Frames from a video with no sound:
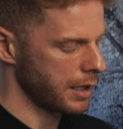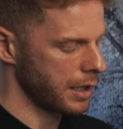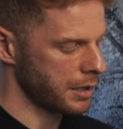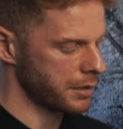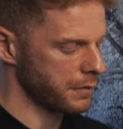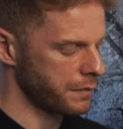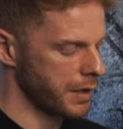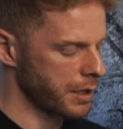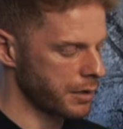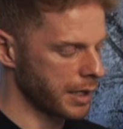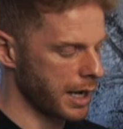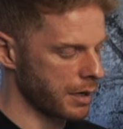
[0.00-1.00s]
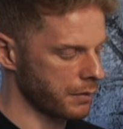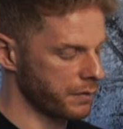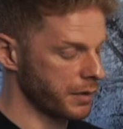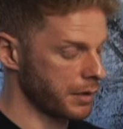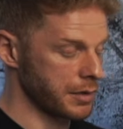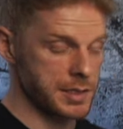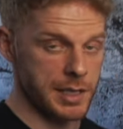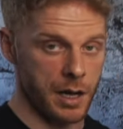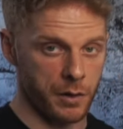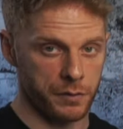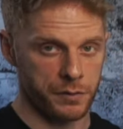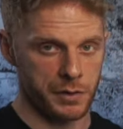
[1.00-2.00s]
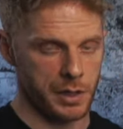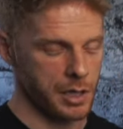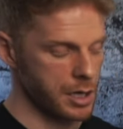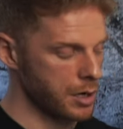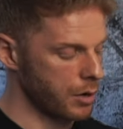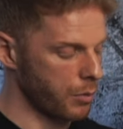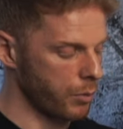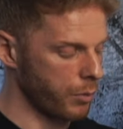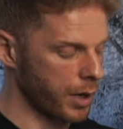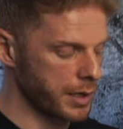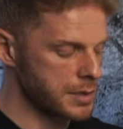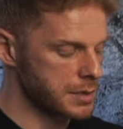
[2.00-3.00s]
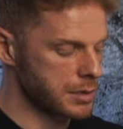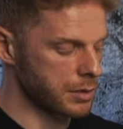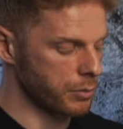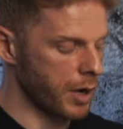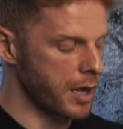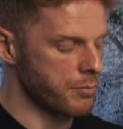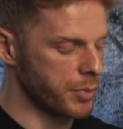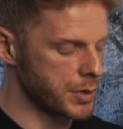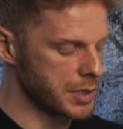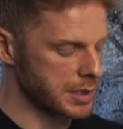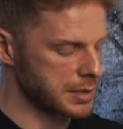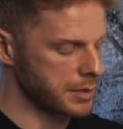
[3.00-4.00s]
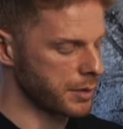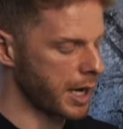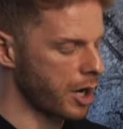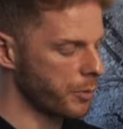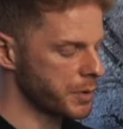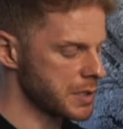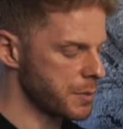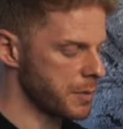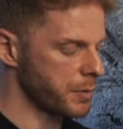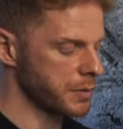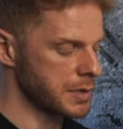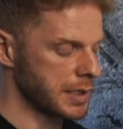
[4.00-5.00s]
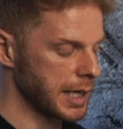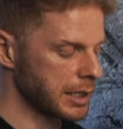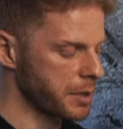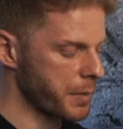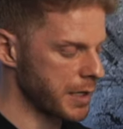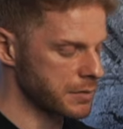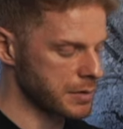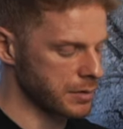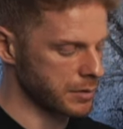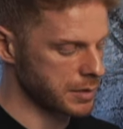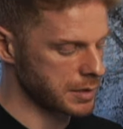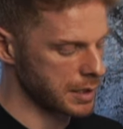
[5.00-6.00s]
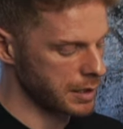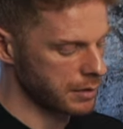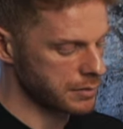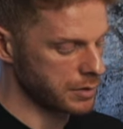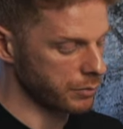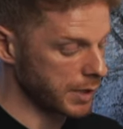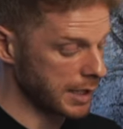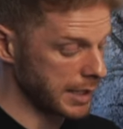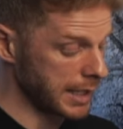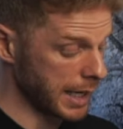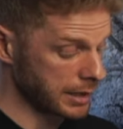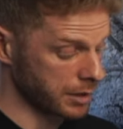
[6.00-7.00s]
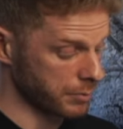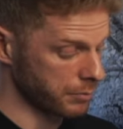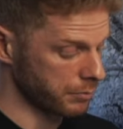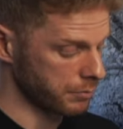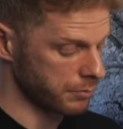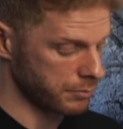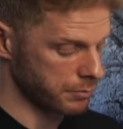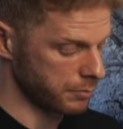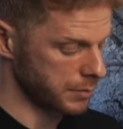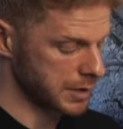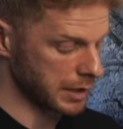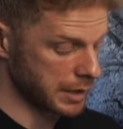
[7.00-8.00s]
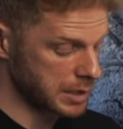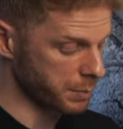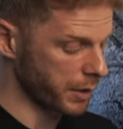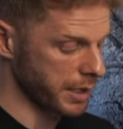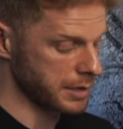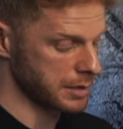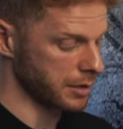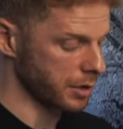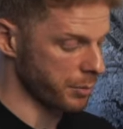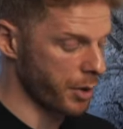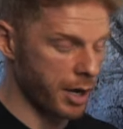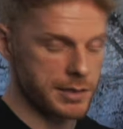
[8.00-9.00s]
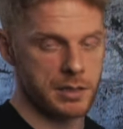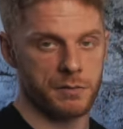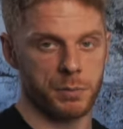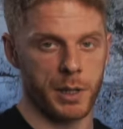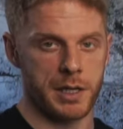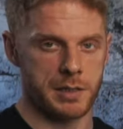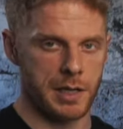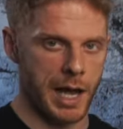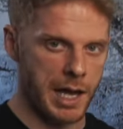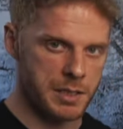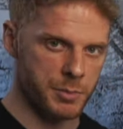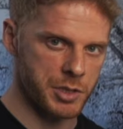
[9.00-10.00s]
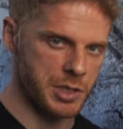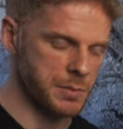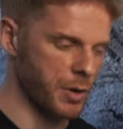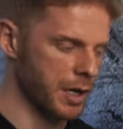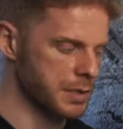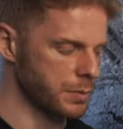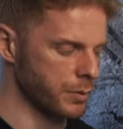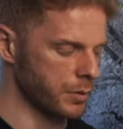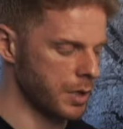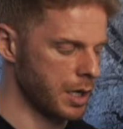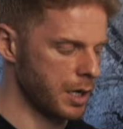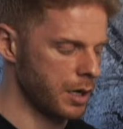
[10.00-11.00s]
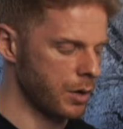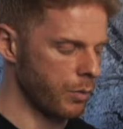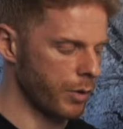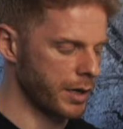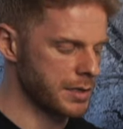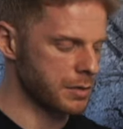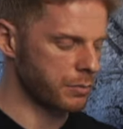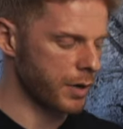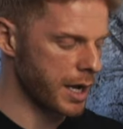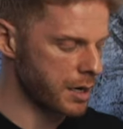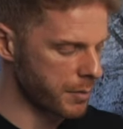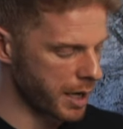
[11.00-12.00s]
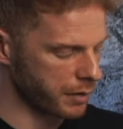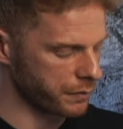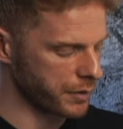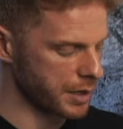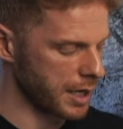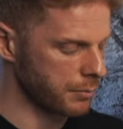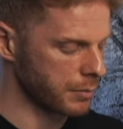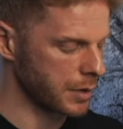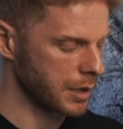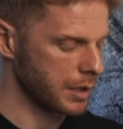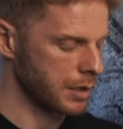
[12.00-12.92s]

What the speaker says: and you're figuring out for yourself what is the right budget to help these people to get the best results, to really get them to this place, the positive place, as much as possible. What is the right amount for them